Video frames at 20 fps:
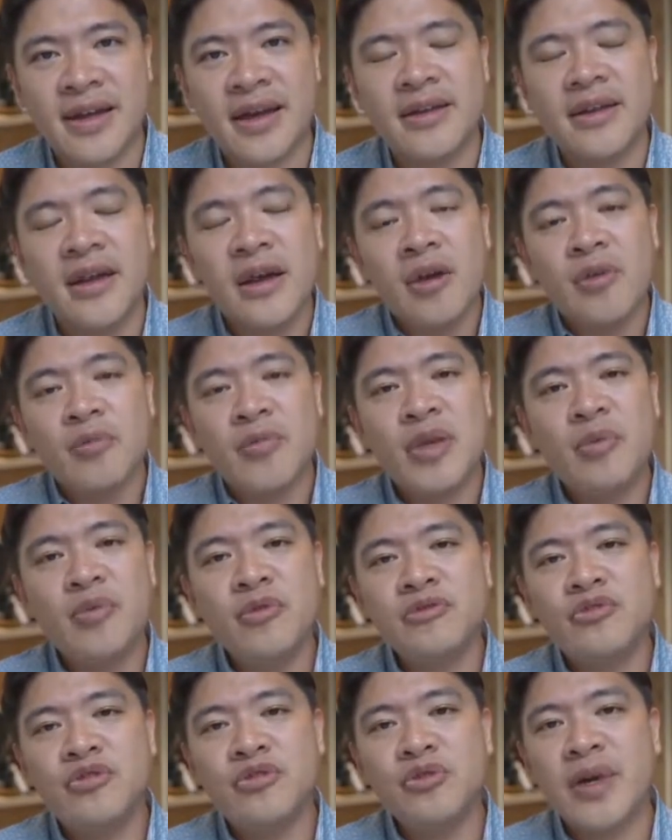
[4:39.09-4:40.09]
And
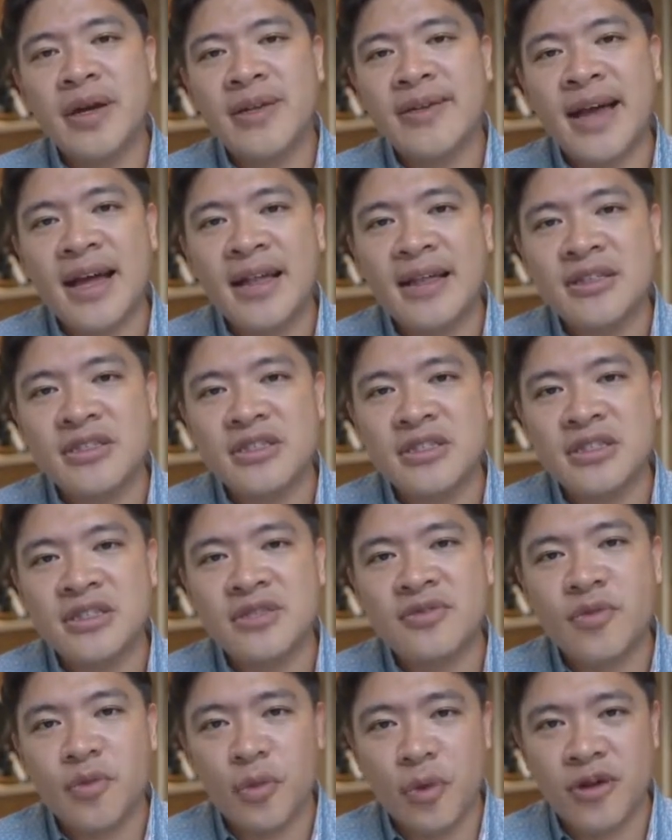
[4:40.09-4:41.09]
people drew
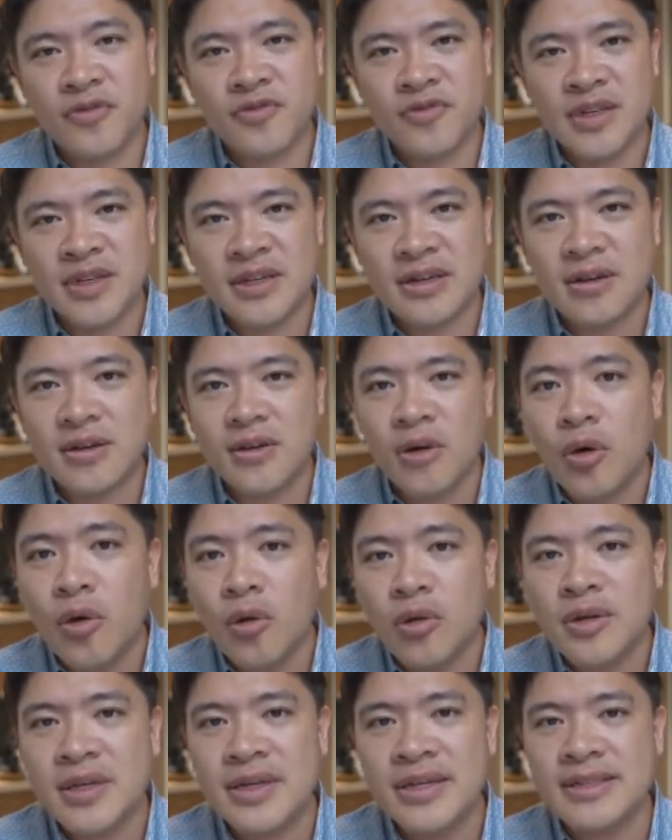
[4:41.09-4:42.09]
analogies with the
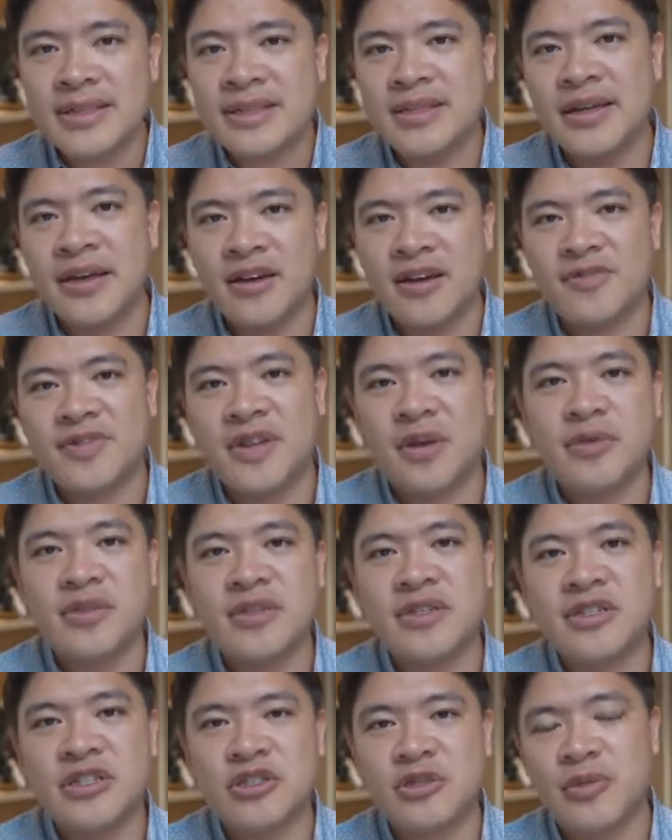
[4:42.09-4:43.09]
gold ETF that
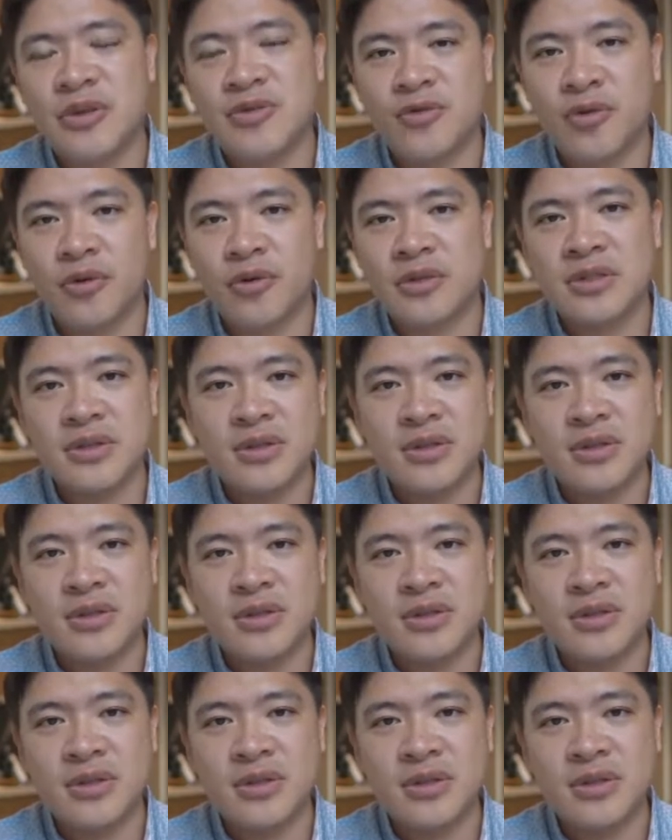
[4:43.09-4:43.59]
was issued before.